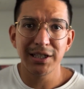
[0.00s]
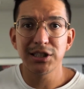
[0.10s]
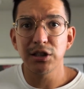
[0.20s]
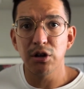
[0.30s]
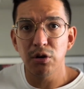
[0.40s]
to
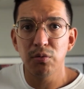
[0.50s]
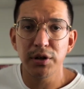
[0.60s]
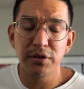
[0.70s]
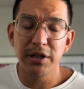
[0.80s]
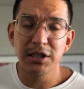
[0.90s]
go where
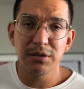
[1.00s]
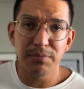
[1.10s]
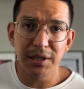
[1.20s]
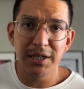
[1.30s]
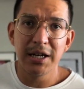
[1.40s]
you need to
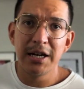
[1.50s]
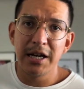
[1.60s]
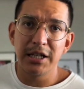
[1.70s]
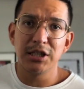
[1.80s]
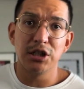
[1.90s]
be and to